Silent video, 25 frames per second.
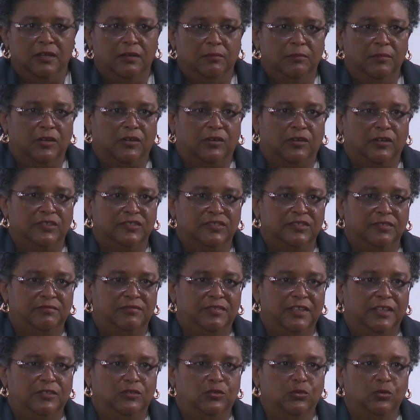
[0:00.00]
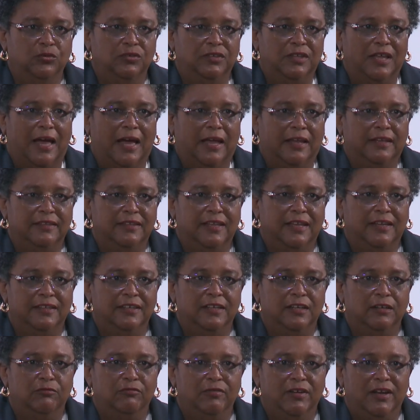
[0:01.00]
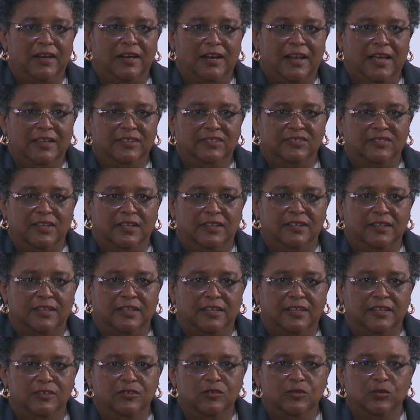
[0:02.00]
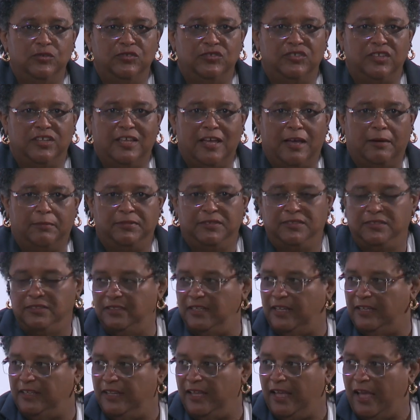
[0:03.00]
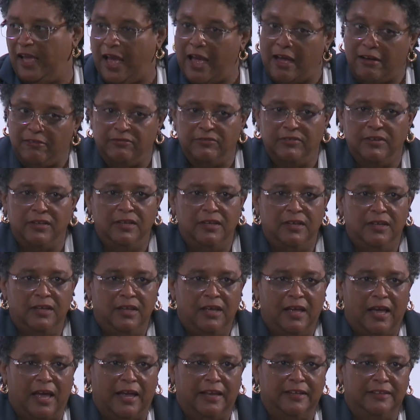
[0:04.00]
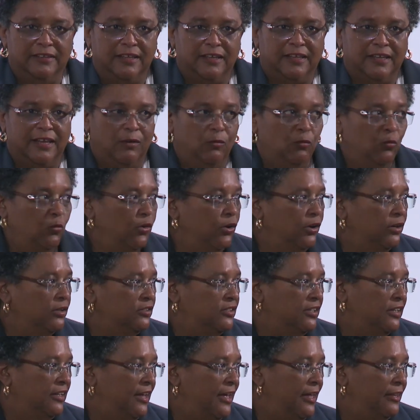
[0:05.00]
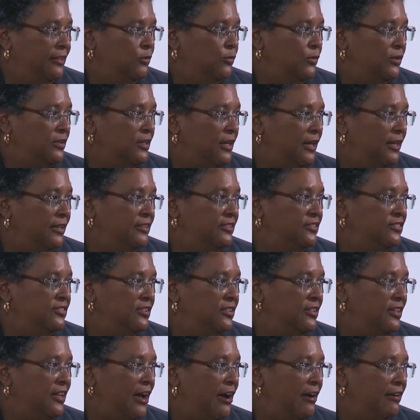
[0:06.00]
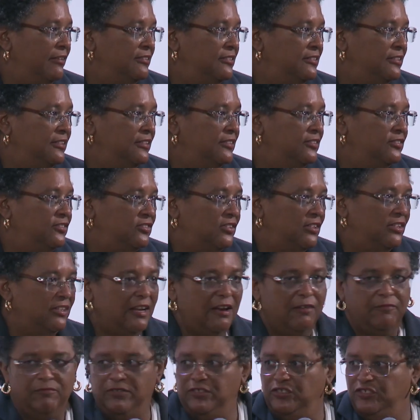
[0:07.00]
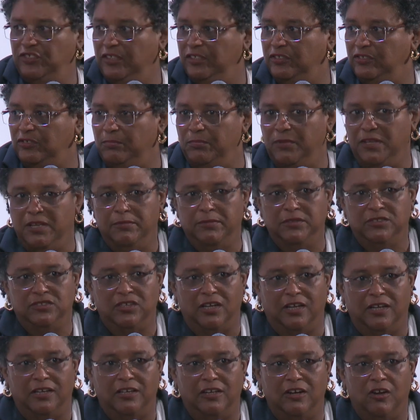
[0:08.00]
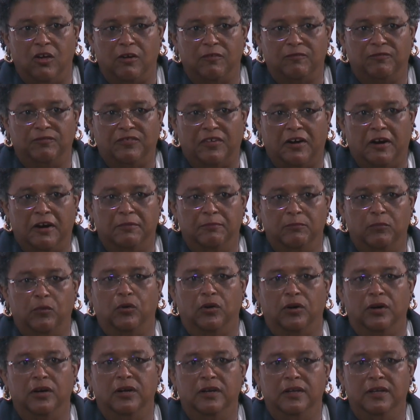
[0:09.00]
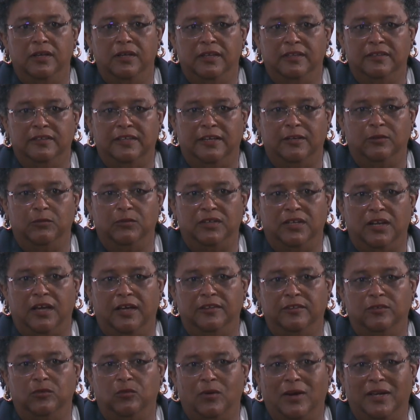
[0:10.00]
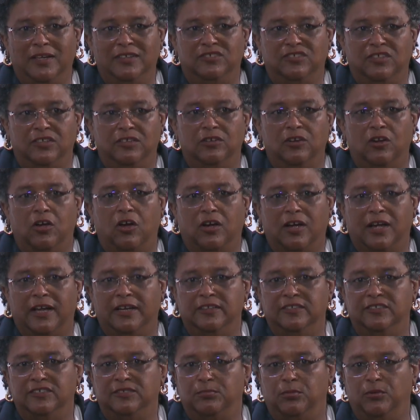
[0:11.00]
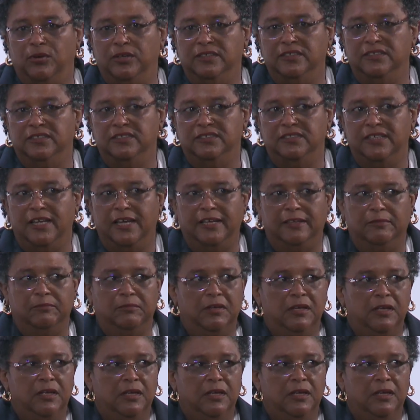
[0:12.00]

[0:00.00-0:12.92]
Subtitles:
Because if they do that, then they'll realize that they can use the capital that they have and they can work together with others in guarantees to leverage it to be able to unlock far more than it would otherwise unlock at this point in time.